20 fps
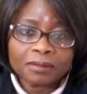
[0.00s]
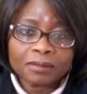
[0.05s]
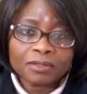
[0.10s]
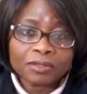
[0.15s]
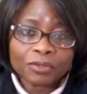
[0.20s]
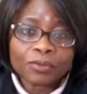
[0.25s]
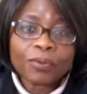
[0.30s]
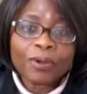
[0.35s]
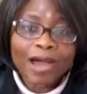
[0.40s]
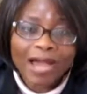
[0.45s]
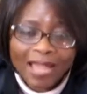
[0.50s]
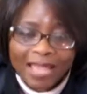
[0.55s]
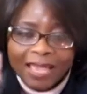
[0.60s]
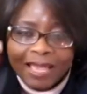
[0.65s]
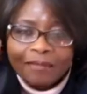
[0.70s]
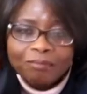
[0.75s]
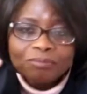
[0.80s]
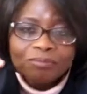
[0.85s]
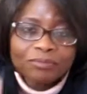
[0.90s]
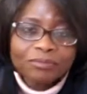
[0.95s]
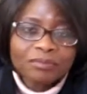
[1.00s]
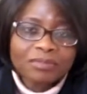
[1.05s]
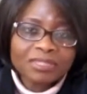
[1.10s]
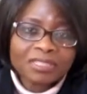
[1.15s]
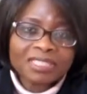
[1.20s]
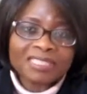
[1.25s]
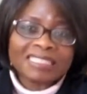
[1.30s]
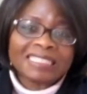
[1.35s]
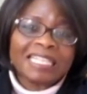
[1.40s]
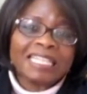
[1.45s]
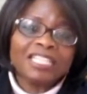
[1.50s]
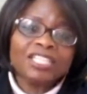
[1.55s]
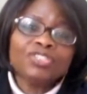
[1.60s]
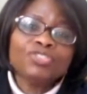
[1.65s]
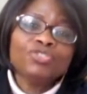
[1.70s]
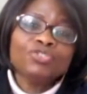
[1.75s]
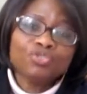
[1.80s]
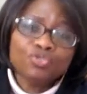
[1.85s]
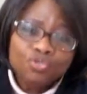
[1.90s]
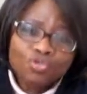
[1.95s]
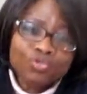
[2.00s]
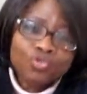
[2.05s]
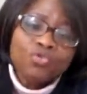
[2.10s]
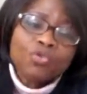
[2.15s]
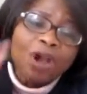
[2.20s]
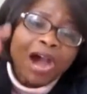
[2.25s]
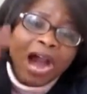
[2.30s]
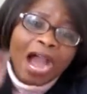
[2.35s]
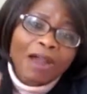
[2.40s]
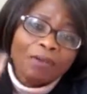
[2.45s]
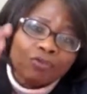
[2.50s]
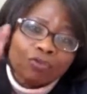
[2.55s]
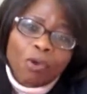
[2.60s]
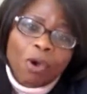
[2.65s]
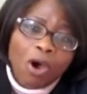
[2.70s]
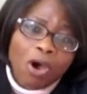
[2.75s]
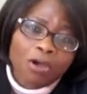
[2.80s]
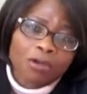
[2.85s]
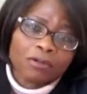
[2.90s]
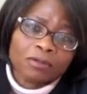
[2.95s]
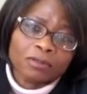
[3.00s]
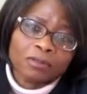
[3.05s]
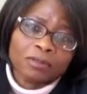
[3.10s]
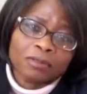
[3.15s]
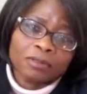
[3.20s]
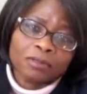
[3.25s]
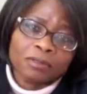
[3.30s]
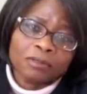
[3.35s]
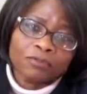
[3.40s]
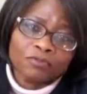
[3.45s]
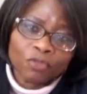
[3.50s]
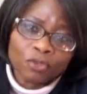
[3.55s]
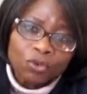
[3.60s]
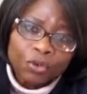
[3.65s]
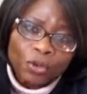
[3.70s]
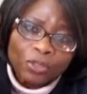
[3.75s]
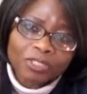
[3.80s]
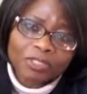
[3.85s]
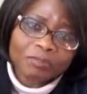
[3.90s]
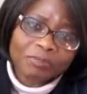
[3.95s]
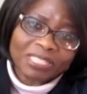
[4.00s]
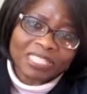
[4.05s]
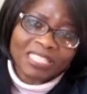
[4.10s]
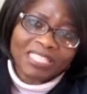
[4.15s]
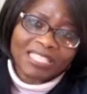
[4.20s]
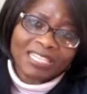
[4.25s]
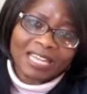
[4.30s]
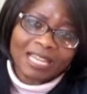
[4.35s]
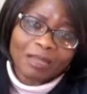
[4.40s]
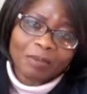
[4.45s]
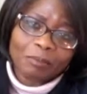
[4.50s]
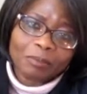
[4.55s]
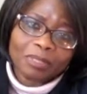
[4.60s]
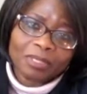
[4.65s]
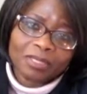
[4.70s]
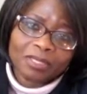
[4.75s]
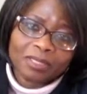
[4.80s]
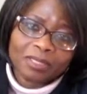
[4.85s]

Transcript: So I am telling you, you are wrong for not speaking up.